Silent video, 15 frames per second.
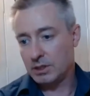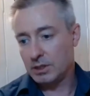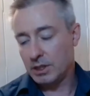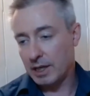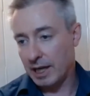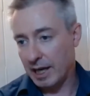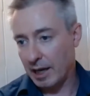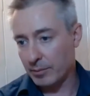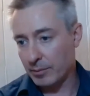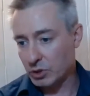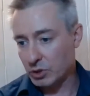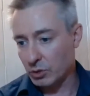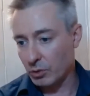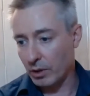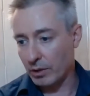
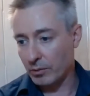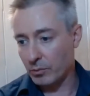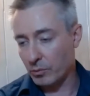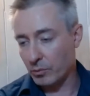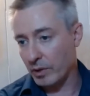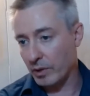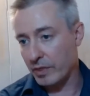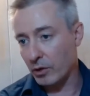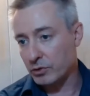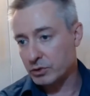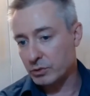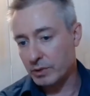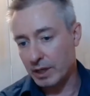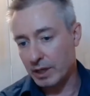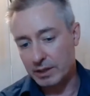So with those,
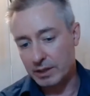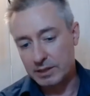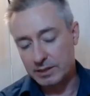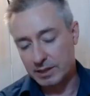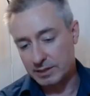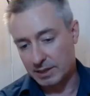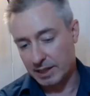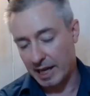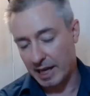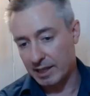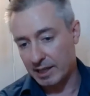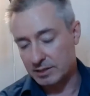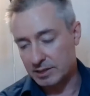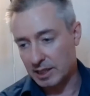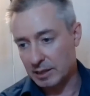you then need things like
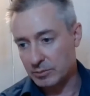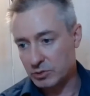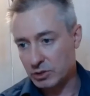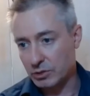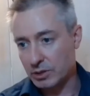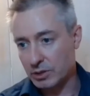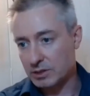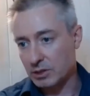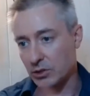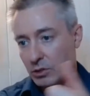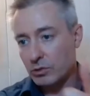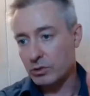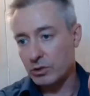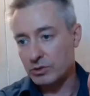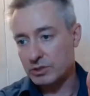enzymes. So there's a
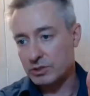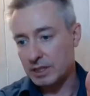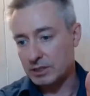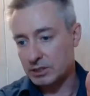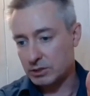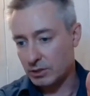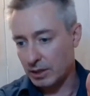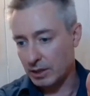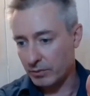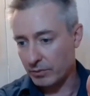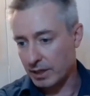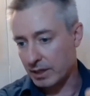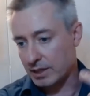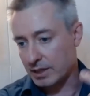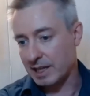glucose sensor out
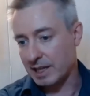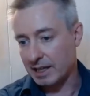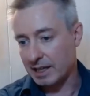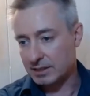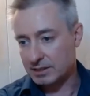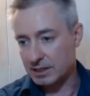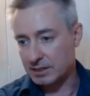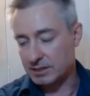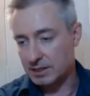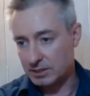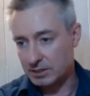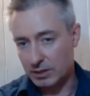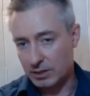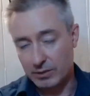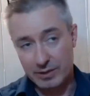there. There's a lactate
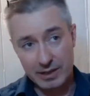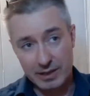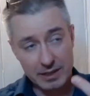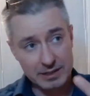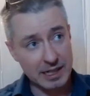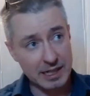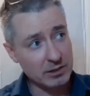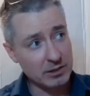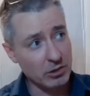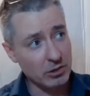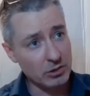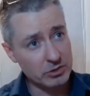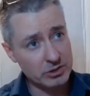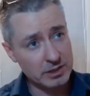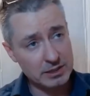sensor out there. There's an
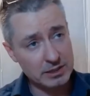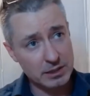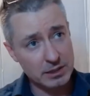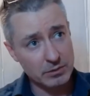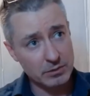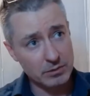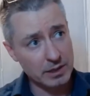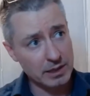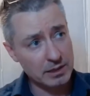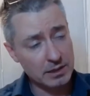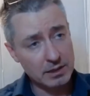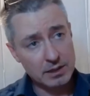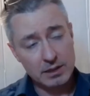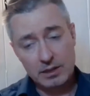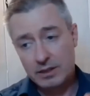alcohol sensor out there.
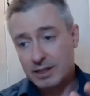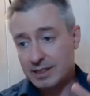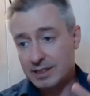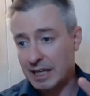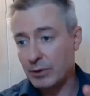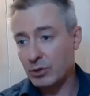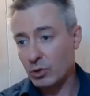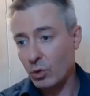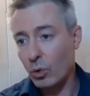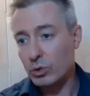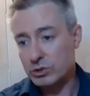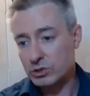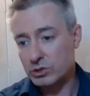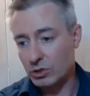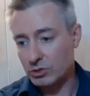There's now a
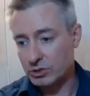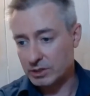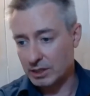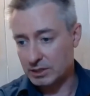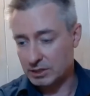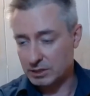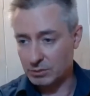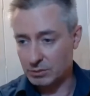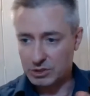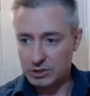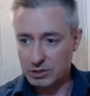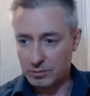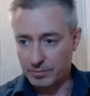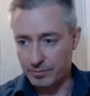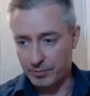cortisol sensor, which
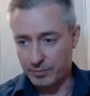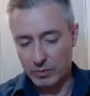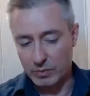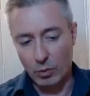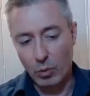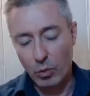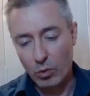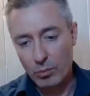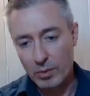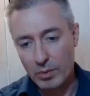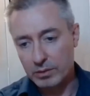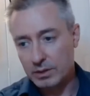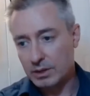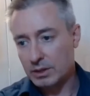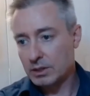is a
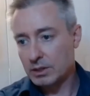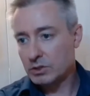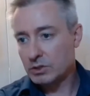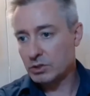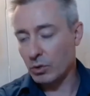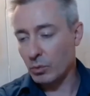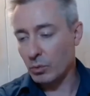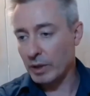hormone. So we